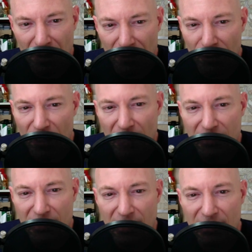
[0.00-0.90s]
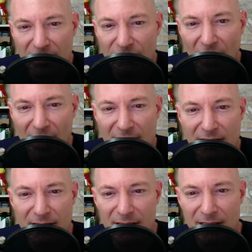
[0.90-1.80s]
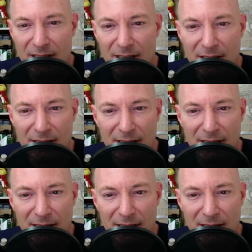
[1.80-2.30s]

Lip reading: The United States advises its citizens